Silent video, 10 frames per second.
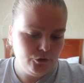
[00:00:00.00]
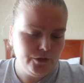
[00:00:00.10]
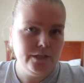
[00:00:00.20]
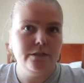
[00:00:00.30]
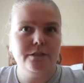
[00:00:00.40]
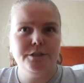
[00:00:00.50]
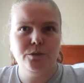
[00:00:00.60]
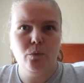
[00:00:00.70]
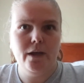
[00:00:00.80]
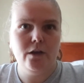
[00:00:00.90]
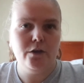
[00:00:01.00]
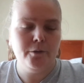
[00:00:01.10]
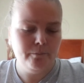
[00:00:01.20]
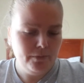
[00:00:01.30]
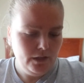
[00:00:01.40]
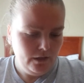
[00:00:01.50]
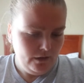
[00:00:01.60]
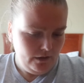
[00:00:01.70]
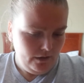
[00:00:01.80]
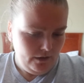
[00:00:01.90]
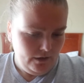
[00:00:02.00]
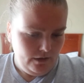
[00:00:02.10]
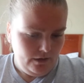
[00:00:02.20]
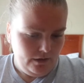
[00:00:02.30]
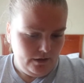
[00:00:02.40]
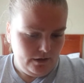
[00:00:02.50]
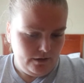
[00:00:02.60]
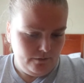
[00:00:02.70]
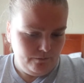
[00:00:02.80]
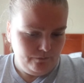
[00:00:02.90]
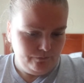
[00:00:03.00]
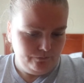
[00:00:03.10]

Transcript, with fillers: trine the square um,